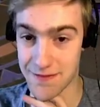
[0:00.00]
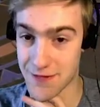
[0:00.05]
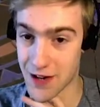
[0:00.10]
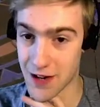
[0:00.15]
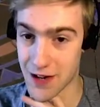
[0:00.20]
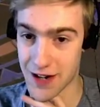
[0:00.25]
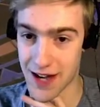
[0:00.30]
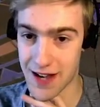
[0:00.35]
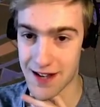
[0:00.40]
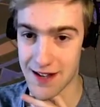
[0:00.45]

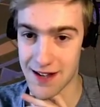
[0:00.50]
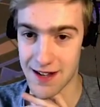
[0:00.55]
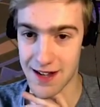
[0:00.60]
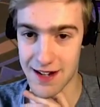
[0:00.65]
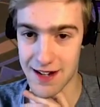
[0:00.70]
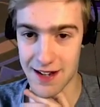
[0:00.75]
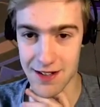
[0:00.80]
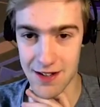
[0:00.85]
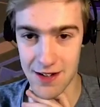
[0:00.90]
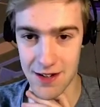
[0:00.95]
Okay,
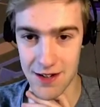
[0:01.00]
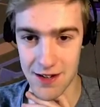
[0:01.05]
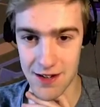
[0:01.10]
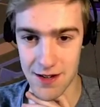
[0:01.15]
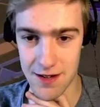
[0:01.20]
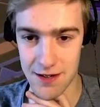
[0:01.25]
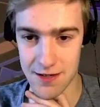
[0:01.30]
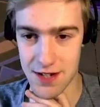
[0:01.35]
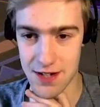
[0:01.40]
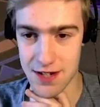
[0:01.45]
another.
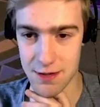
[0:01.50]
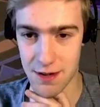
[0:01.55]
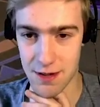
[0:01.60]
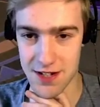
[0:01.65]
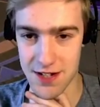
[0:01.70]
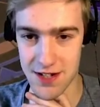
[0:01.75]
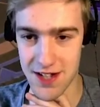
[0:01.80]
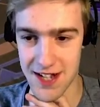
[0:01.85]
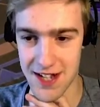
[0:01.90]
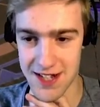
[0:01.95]
This
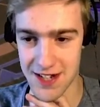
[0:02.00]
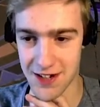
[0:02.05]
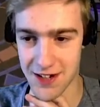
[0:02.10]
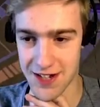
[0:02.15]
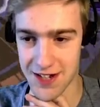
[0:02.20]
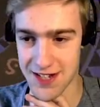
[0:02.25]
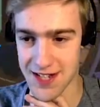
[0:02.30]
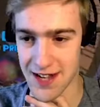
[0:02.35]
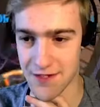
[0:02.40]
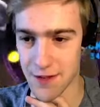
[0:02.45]
one isn't gonna
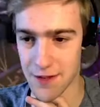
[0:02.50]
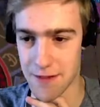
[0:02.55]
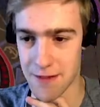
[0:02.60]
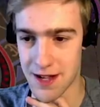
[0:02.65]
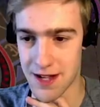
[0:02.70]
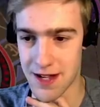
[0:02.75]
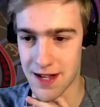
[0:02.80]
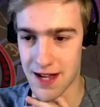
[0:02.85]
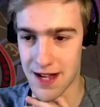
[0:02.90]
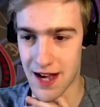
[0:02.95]
save him.
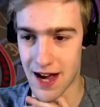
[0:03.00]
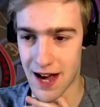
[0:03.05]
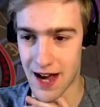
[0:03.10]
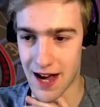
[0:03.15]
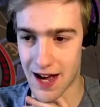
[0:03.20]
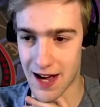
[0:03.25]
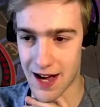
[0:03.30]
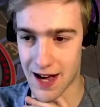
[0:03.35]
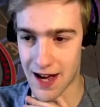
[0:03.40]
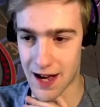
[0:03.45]

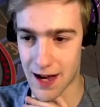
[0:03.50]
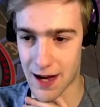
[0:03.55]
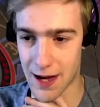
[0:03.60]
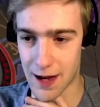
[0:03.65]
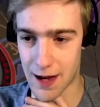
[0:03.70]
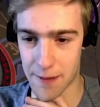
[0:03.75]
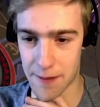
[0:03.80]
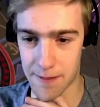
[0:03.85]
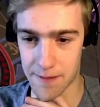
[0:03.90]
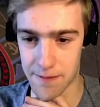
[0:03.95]

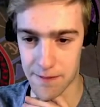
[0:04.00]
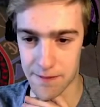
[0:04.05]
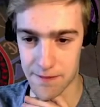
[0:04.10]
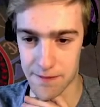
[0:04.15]
Cat